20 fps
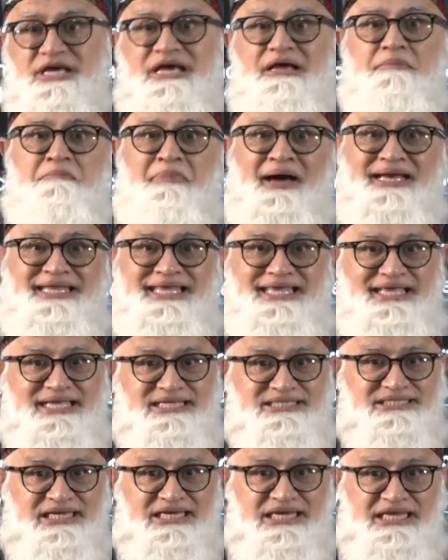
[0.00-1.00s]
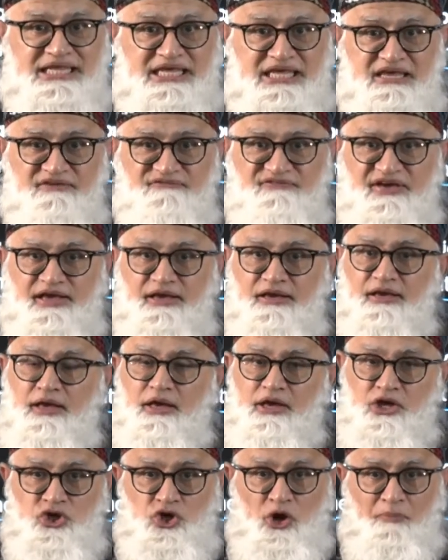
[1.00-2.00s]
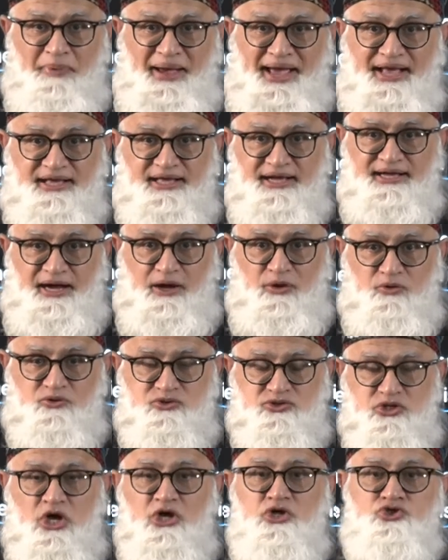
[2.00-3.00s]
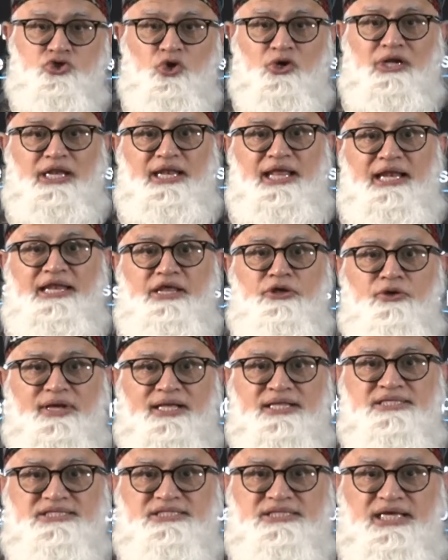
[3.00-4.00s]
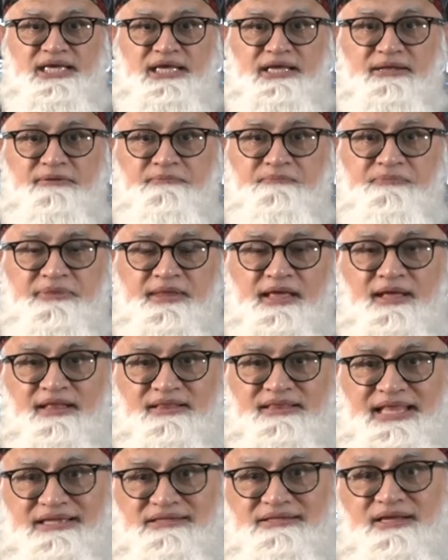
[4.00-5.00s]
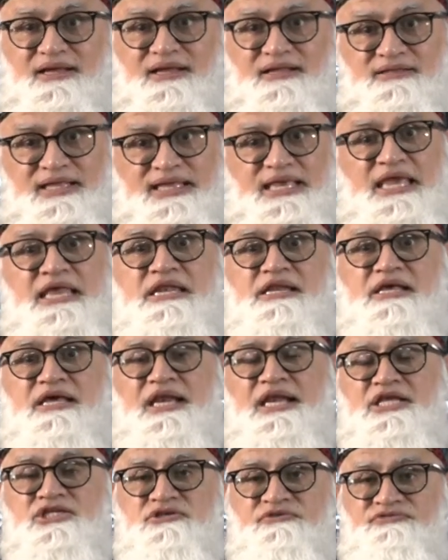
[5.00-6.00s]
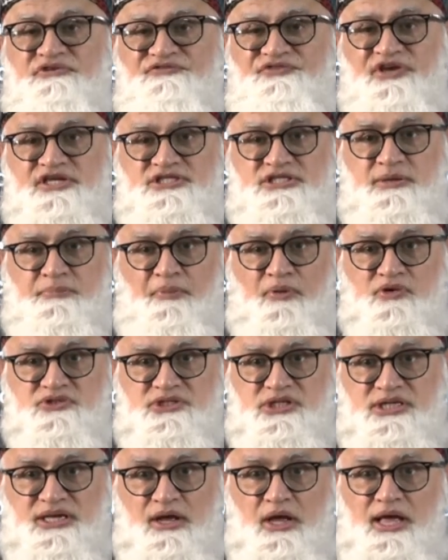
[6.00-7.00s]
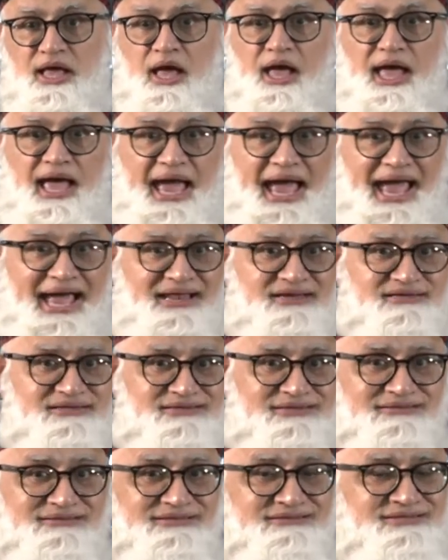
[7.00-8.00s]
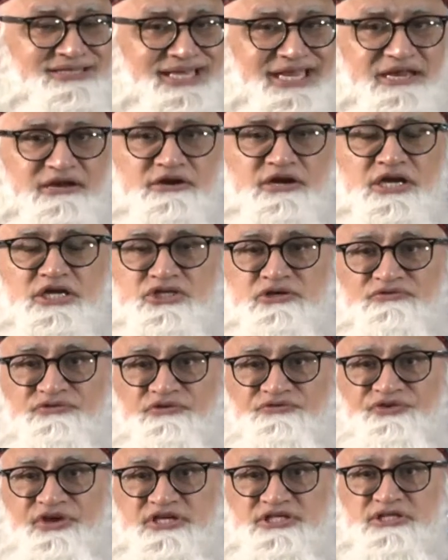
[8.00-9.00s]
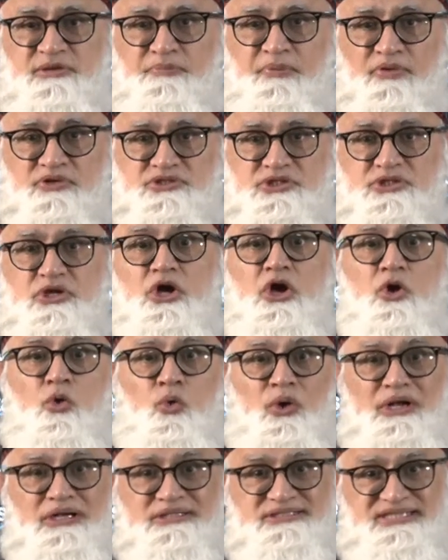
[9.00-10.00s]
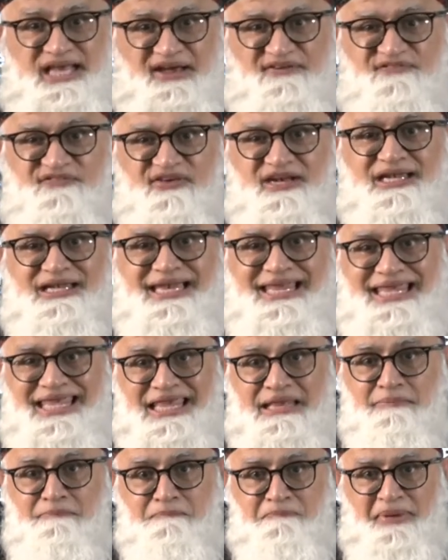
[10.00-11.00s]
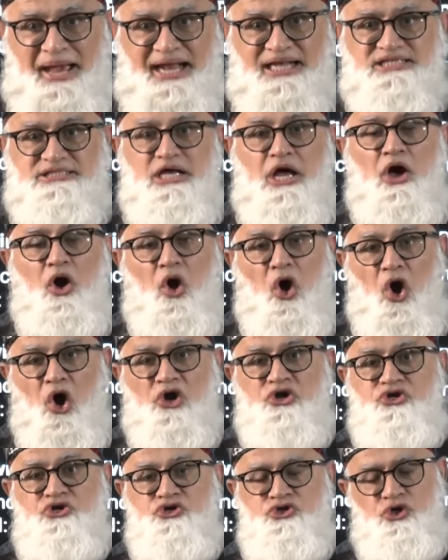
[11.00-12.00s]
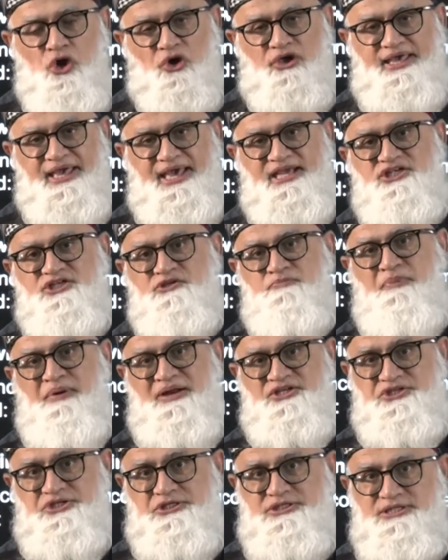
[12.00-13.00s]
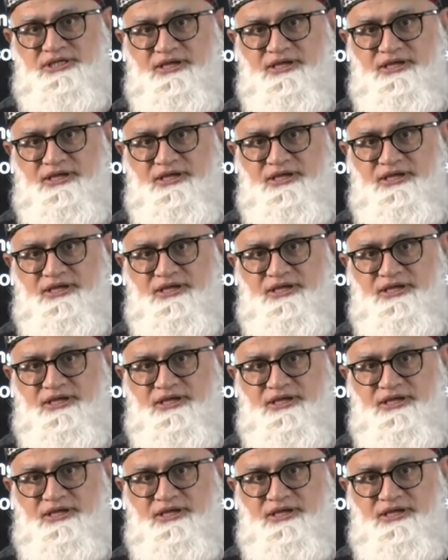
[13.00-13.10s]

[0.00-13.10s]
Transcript: money is leaving your bank account. So clearly you can see that the increase of the fixed deposit and the decrease of the fixed deposit will definitely impact on your cash budget.